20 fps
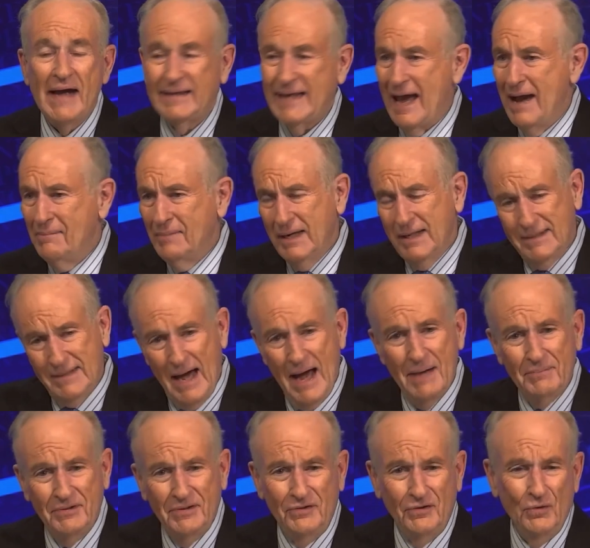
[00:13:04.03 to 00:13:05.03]
How many
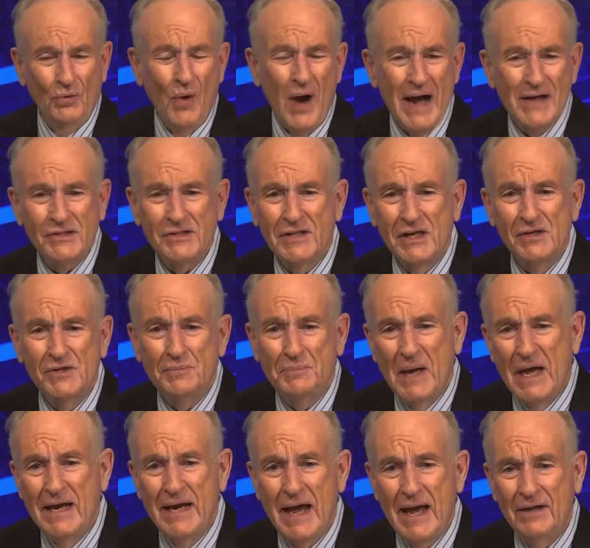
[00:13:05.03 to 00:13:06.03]
times did you watch these
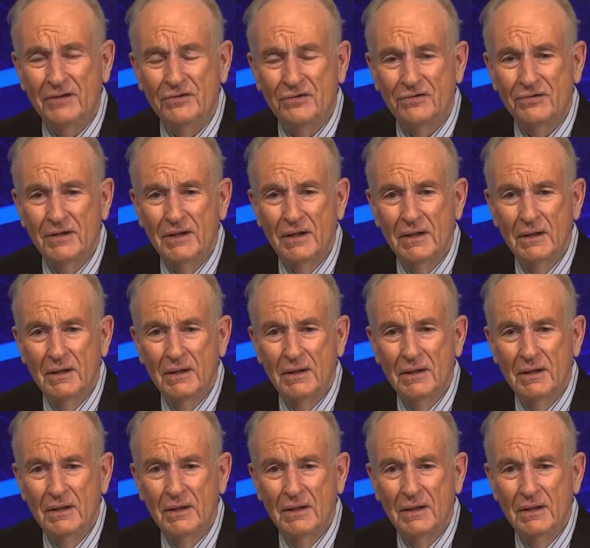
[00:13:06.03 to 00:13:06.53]
pinheads?